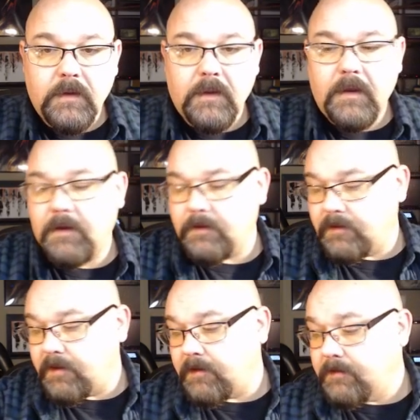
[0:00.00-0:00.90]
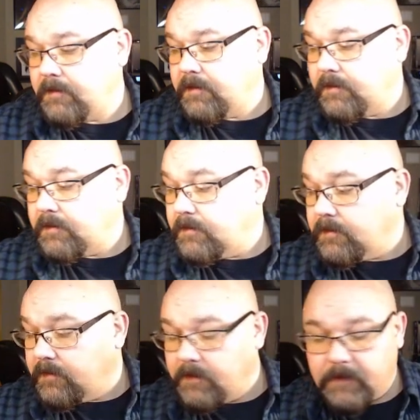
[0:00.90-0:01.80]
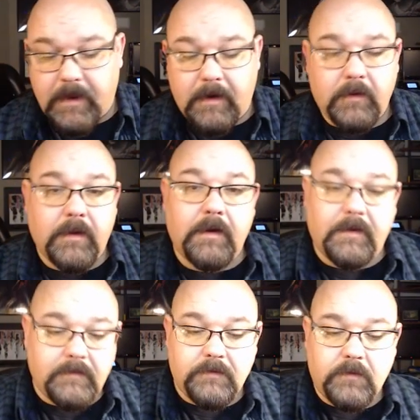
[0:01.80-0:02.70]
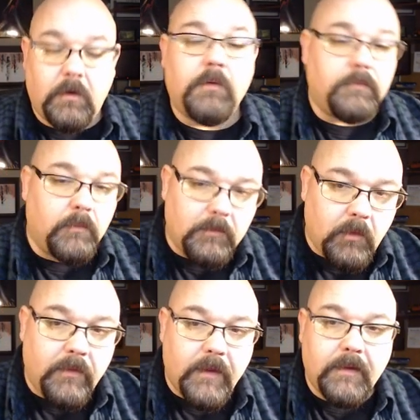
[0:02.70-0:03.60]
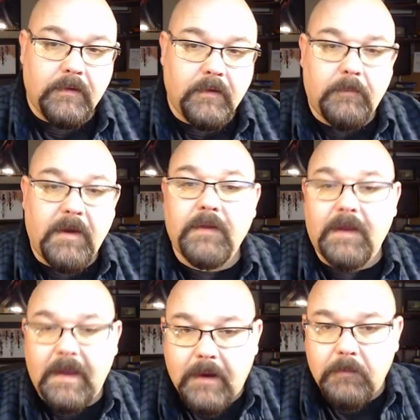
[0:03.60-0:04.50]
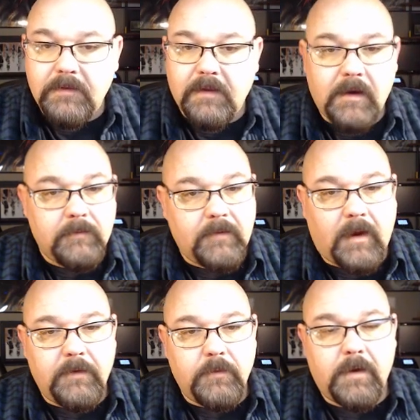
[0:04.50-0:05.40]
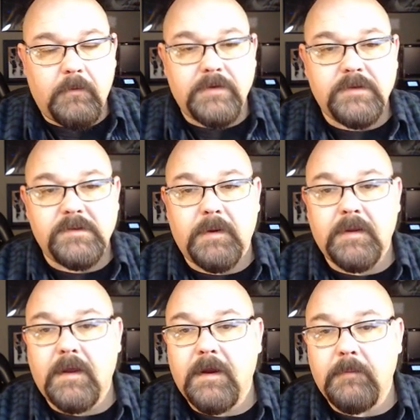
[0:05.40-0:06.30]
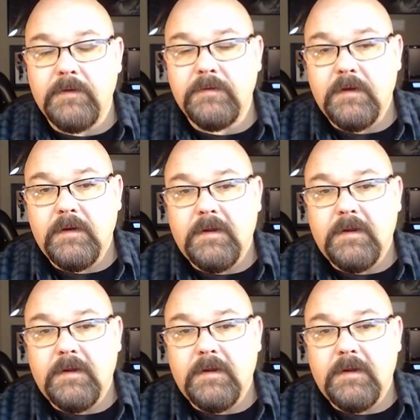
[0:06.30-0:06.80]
And then that all connects. And so, one more thing about the cameras. I do get questions about the cameras.